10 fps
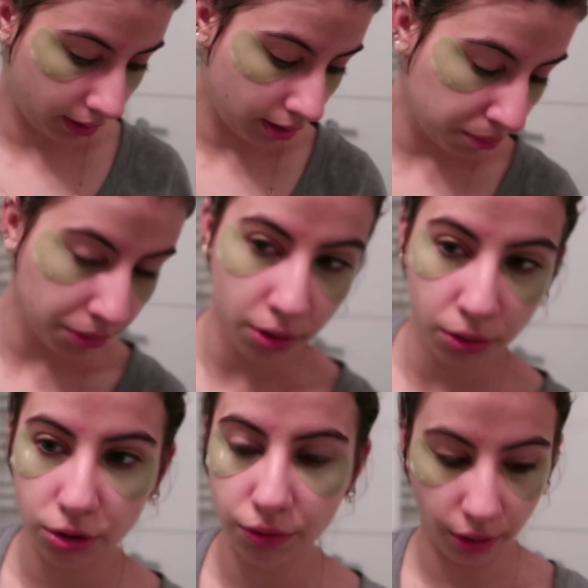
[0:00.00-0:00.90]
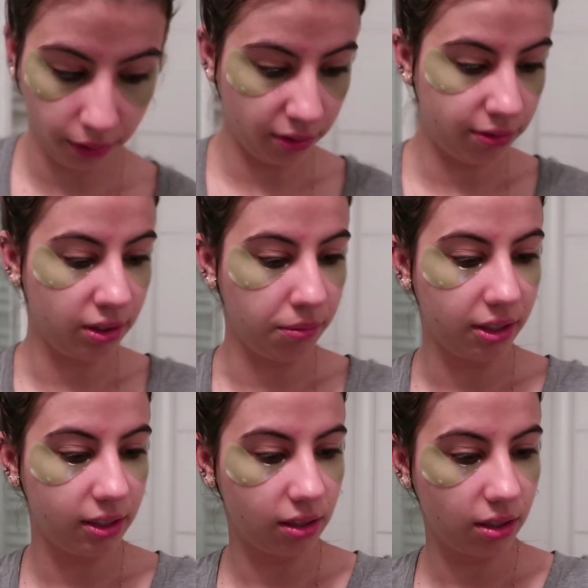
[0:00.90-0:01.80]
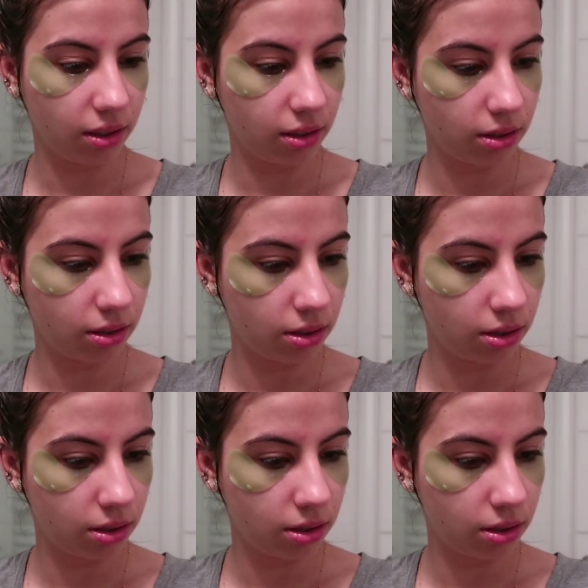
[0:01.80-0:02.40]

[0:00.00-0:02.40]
gonna keep those for 15 minutes, I think.